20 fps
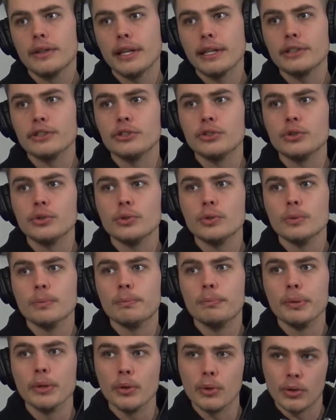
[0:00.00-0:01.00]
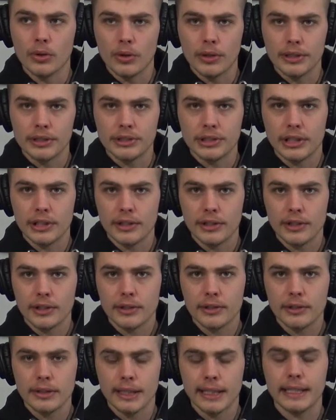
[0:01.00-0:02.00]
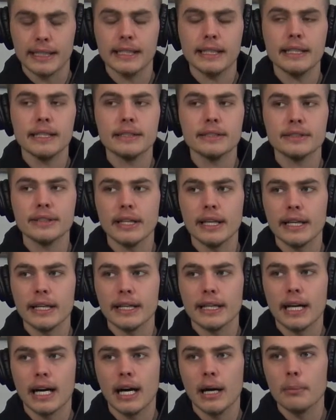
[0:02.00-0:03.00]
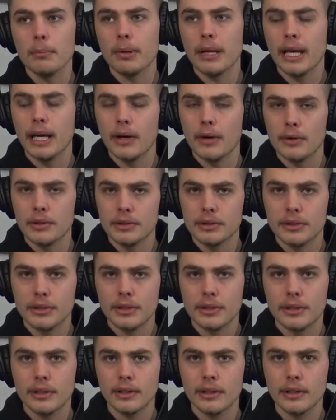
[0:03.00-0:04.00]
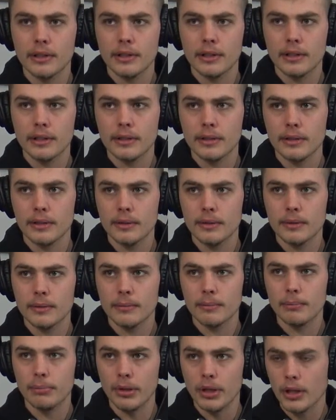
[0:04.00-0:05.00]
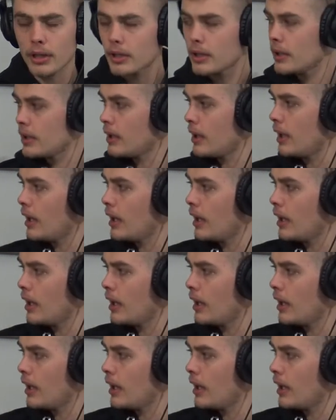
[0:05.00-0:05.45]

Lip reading: do build on each other. Like, it is a compound book.